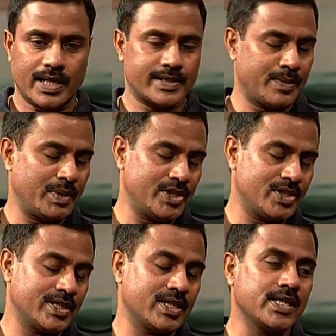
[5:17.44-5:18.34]
As I
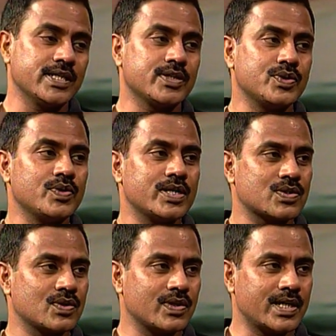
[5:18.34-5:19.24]
mentioned earlier,
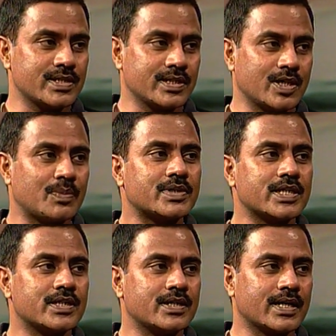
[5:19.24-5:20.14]
UNESCO has
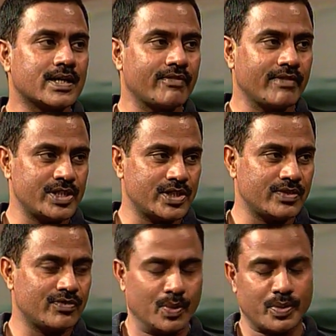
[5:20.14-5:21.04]
adopted a
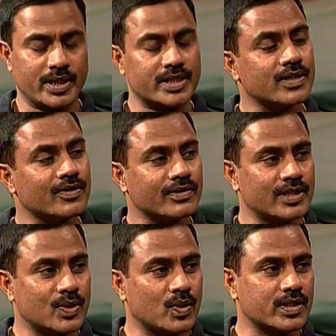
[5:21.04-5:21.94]
convention for protection of
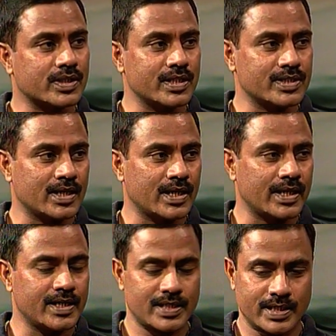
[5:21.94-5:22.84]
underwater cultural
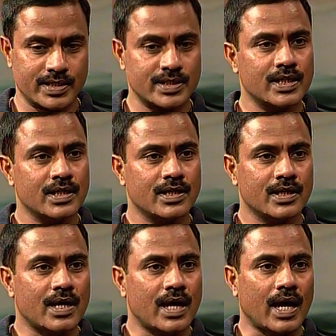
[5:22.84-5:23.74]
heritage,
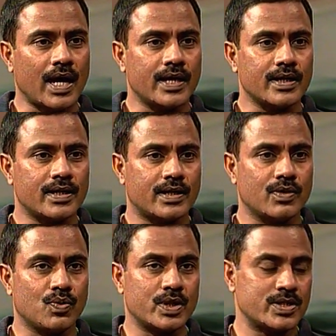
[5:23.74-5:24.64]
and
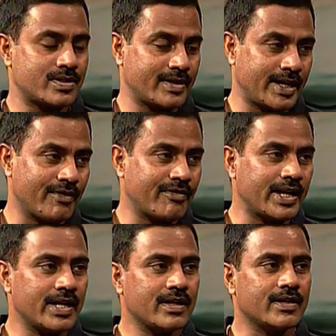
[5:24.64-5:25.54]
once
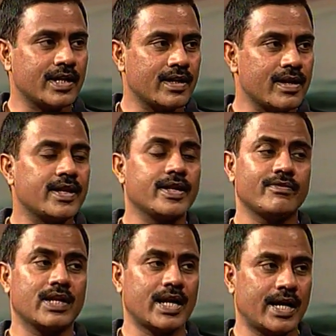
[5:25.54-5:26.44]
ratified, then India
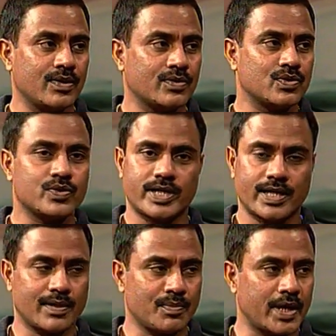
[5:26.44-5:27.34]
will have to
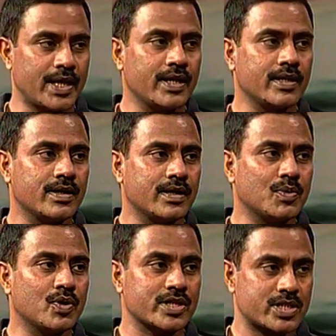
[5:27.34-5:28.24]
take many
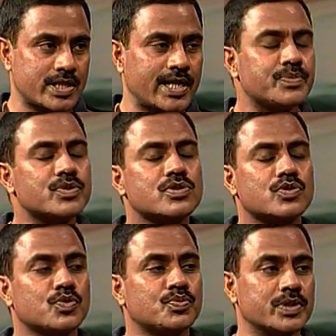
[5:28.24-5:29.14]
more steps
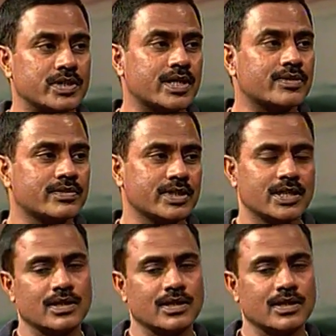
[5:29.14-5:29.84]
to preserve